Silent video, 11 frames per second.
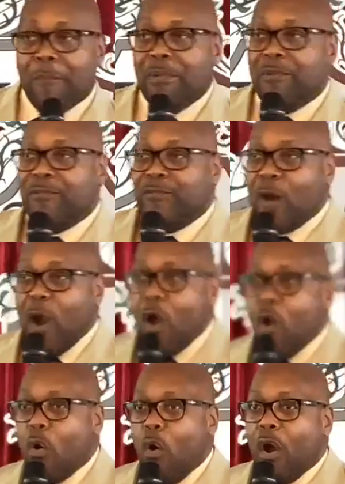
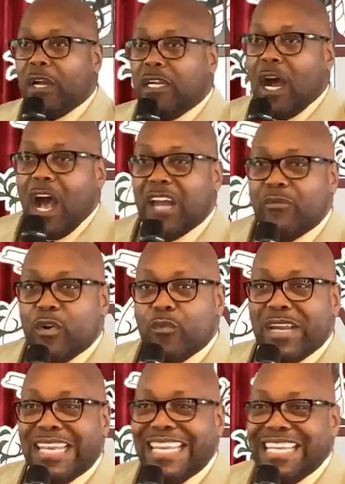Before God will
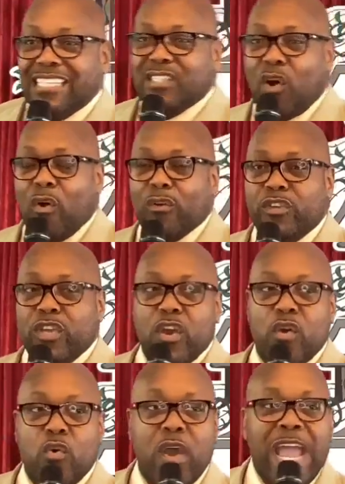release on
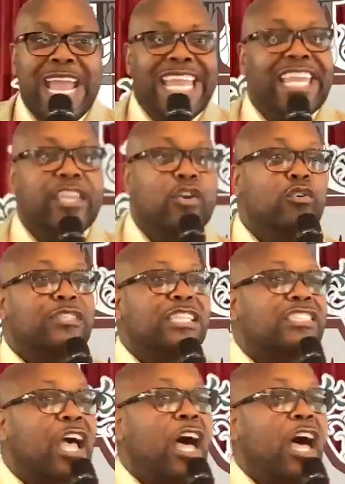you, He uses